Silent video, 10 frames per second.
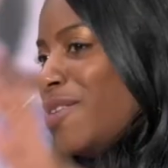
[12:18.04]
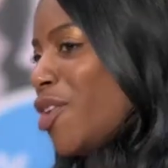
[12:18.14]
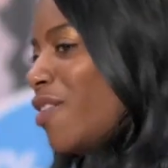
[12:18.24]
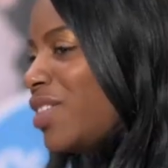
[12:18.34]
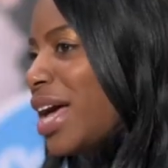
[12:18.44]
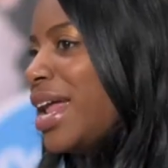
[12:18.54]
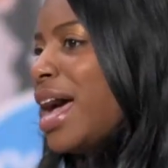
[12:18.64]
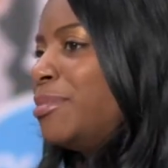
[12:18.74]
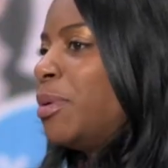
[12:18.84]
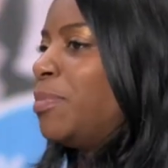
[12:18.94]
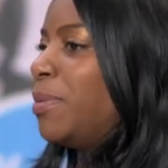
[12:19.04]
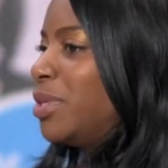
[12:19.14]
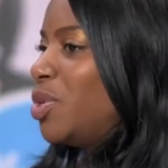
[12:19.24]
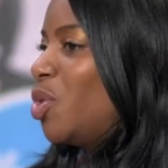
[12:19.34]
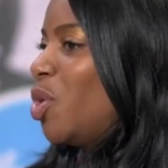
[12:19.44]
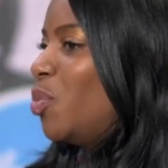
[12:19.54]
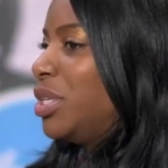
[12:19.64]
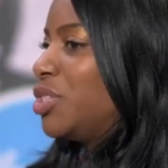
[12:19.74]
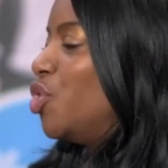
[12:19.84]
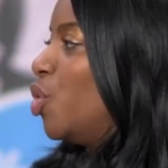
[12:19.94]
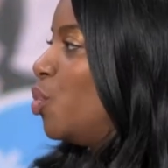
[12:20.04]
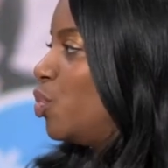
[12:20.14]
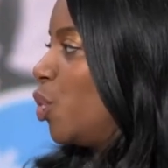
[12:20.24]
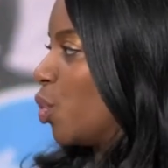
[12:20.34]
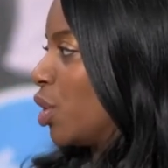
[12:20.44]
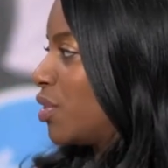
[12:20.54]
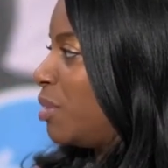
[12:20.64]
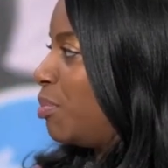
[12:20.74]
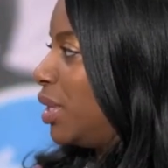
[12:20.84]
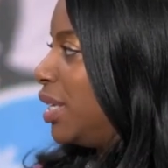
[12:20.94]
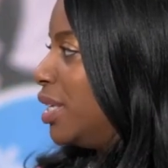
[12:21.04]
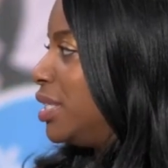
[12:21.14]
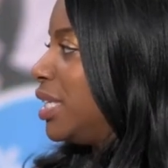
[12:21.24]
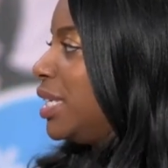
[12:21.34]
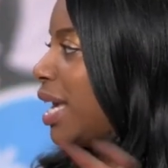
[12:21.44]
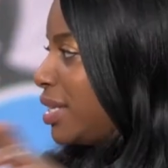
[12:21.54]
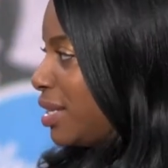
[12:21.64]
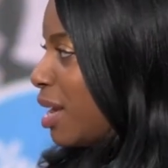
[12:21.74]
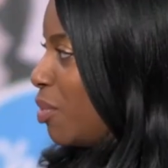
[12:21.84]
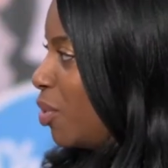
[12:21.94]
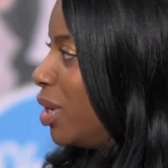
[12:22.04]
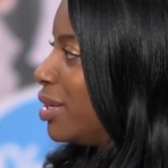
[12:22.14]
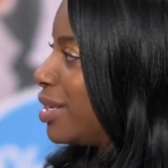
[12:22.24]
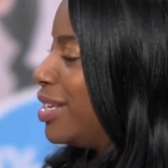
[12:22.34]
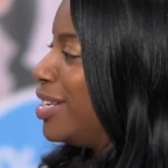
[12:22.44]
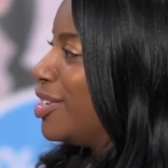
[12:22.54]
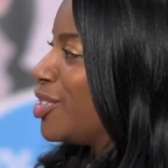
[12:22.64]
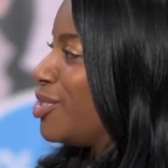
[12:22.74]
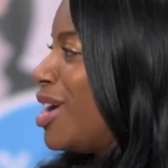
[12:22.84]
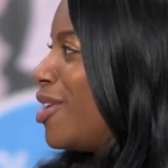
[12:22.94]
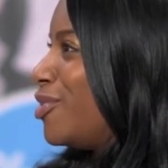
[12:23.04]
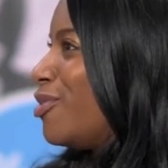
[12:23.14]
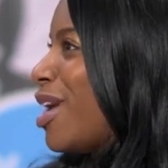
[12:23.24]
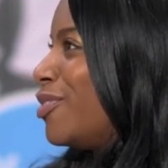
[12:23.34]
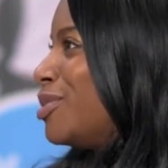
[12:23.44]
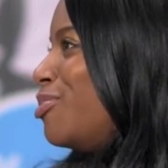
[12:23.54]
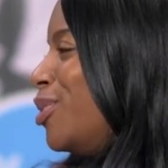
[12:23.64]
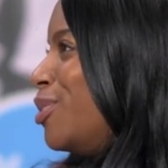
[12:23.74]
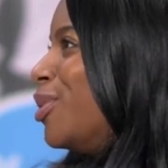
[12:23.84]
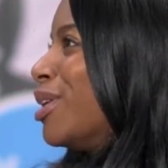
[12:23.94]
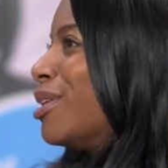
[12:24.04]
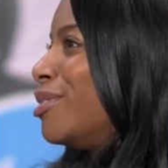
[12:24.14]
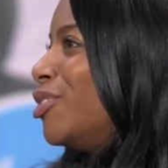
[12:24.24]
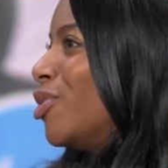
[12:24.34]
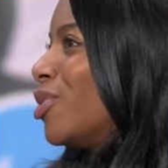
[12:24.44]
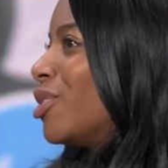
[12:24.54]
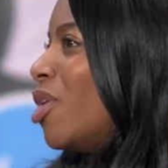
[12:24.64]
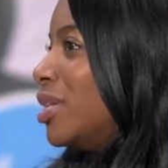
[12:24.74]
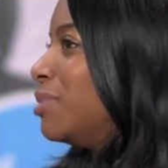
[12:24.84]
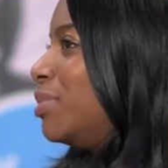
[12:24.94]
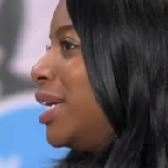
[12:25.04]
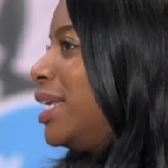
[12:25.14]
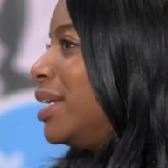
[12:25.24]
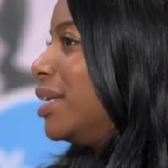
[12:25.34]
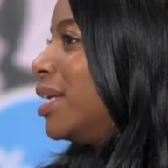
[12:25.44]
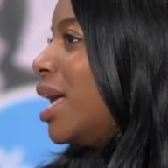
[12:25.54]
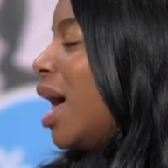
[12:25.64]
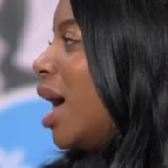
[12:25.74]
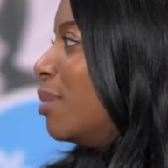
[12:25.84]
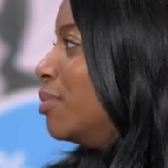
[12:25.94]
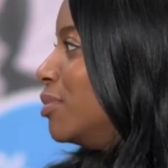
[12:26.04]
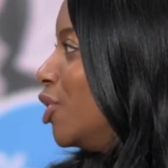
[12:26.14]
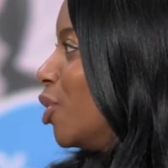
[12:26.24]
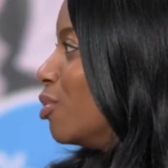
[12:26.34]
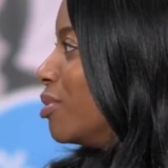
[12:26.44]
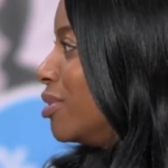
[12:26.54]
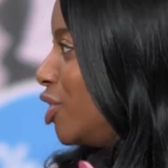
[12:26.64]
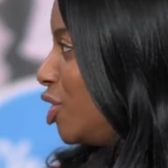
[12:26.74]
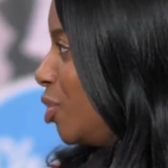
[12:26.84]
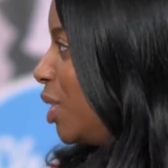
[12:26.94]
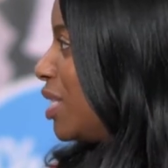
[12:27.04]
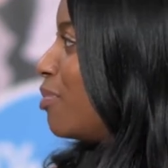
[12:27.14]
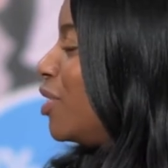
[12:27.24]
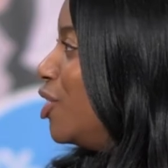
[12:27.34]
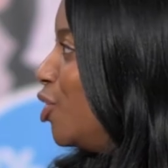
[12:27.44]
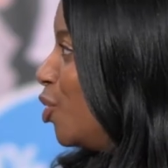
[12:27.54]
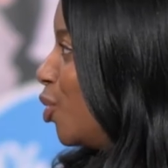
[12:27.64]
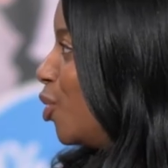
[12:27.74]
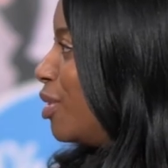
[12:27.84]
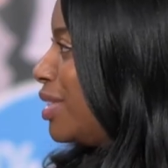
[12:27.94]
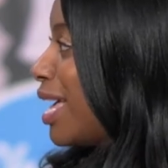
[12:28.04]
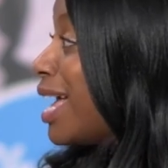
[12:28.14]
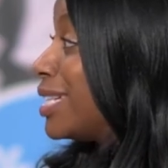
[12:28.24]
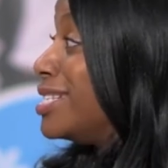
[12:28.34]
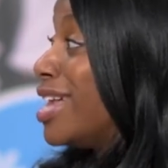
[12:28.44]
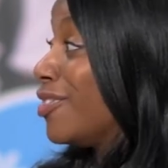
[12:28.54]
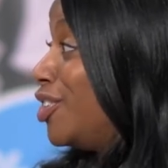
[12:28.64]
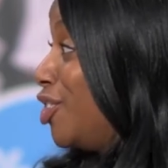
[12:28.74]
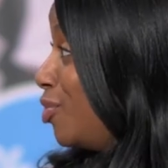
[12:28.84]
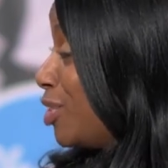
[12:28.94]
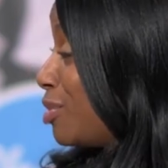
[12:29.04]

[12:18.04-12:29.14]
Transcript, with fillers: they've got flat abs, but people don't always know the work they put in to get to that point. So now you're at this point where you're contemplating, um, you know, doing something new that has nothing to do with